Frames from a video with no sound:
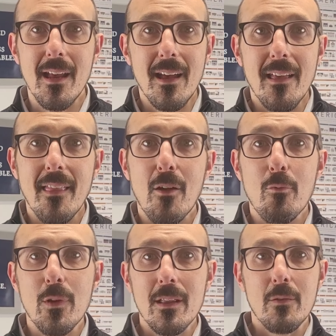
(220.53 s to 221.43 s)
and that
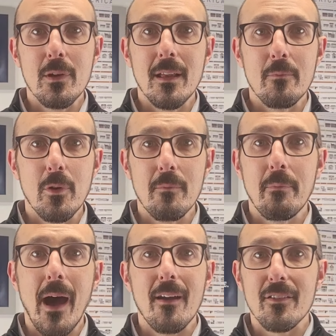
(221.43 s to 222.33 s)
really would put
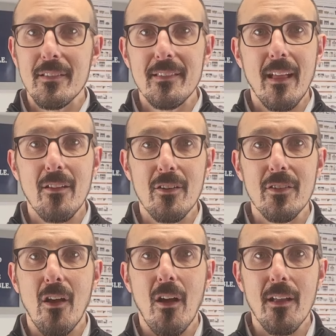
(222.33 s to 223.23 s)
buyers and
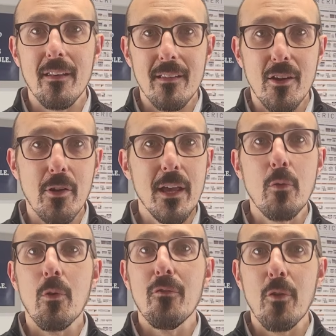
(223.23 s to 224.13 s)
sellers on
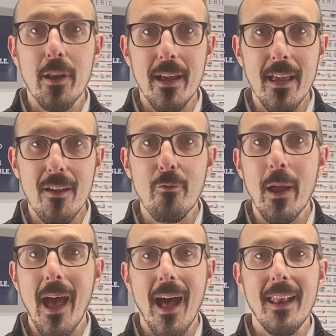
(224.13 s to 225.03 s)
equal footing if we
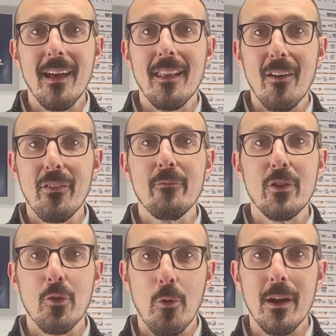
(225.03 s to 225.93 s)
had enough
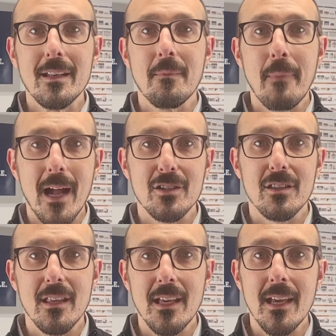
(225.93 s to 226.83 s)
inventory to
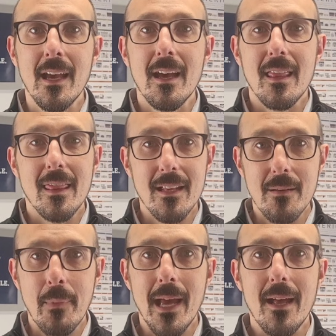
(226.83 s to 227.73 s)
match the
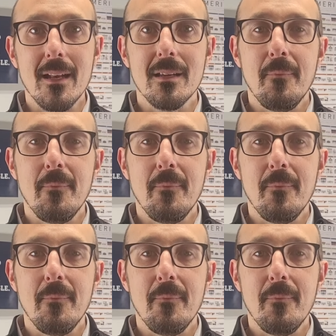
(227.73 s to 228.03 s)
demand.